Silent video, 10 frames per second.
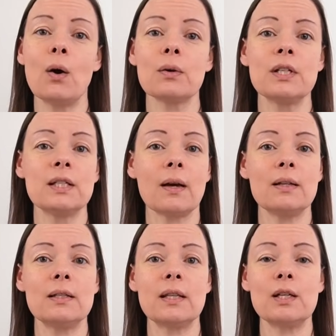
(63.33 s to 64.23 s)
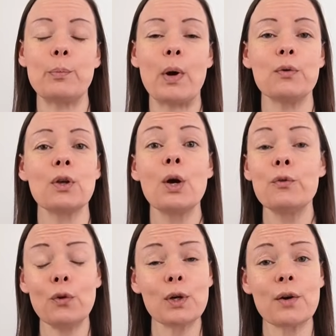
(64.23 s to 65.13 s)
on designs that are both
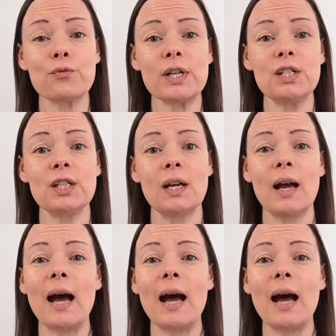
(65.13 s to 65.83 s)
full coverage